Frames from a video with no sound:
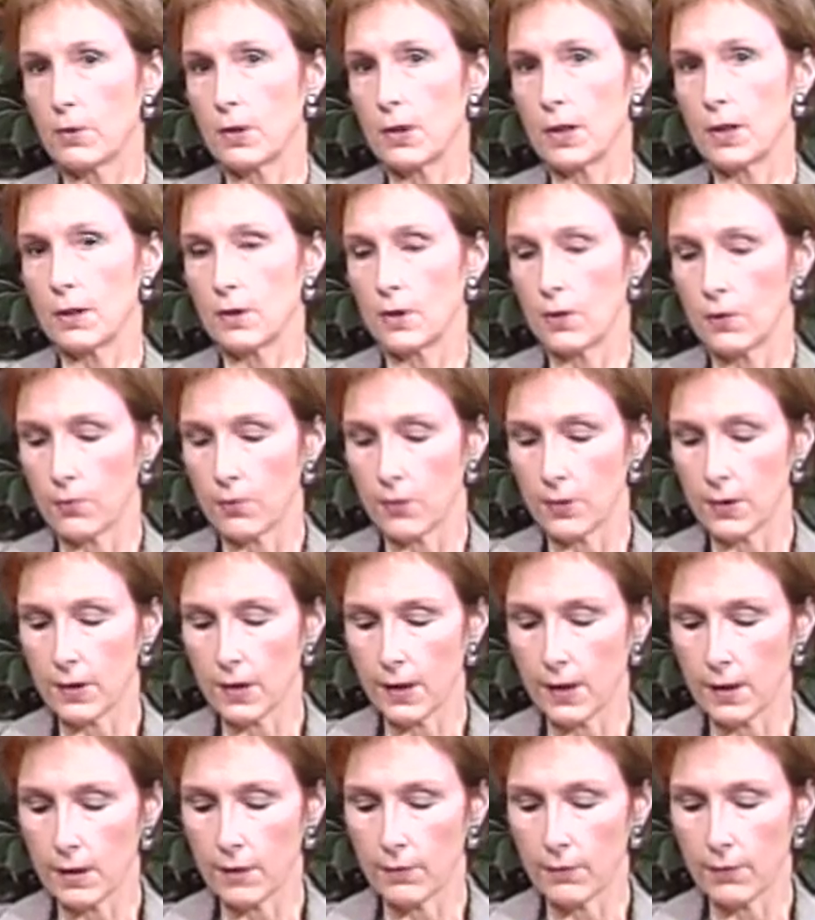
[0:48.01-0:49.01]
taken over as
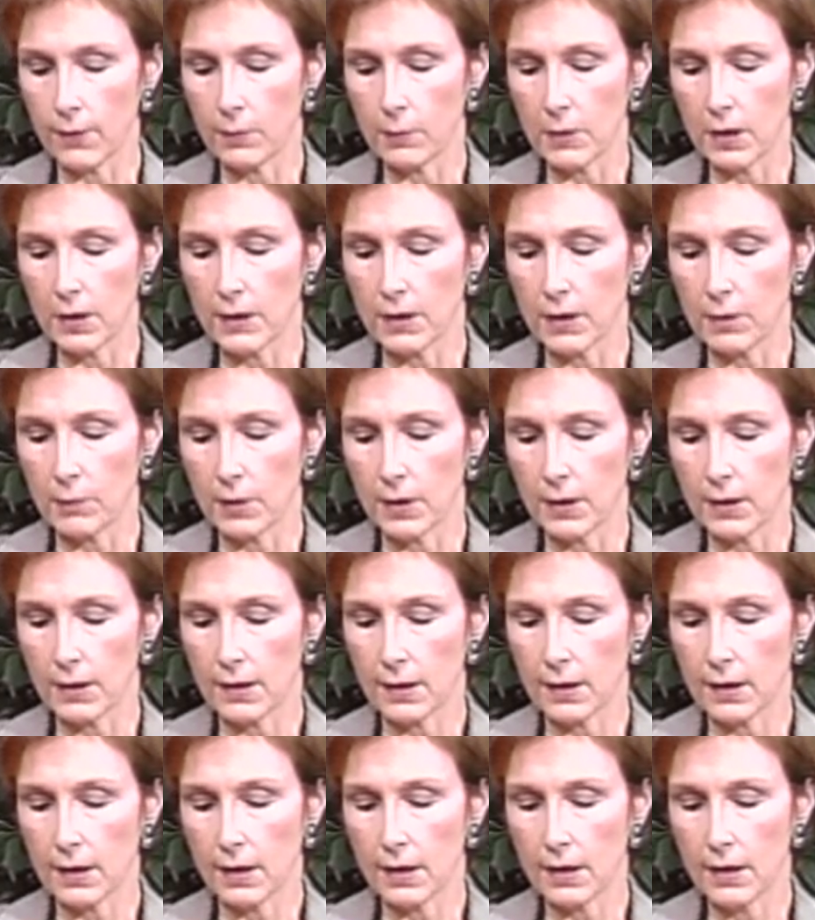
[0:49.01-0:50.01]
head of
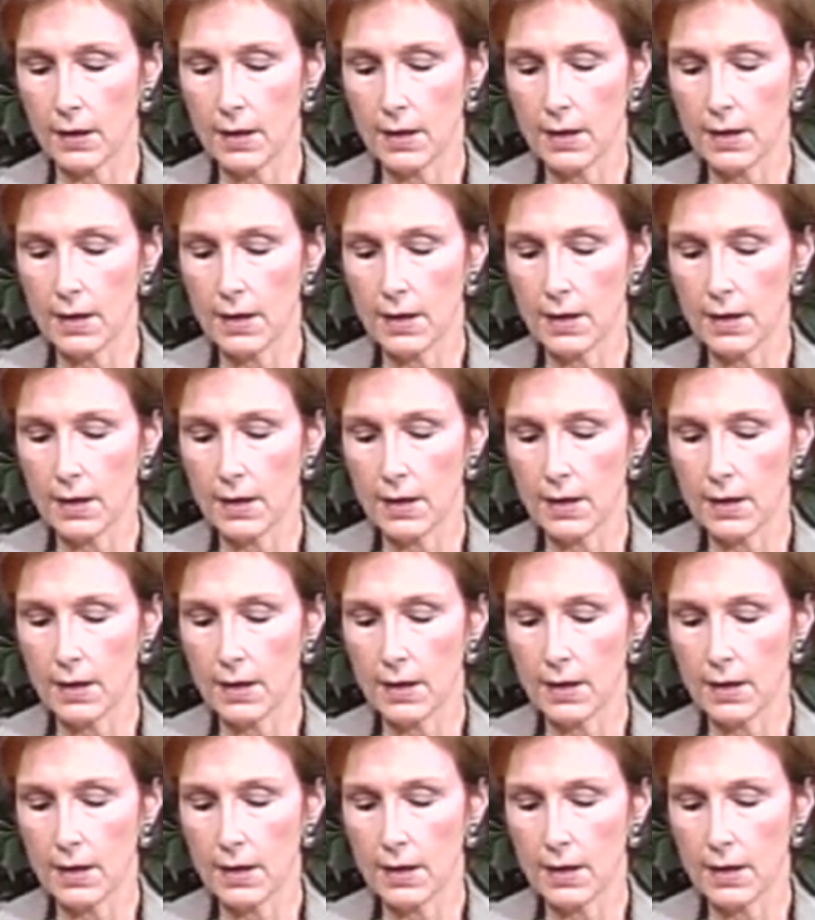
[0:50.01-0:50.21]
MSNBC.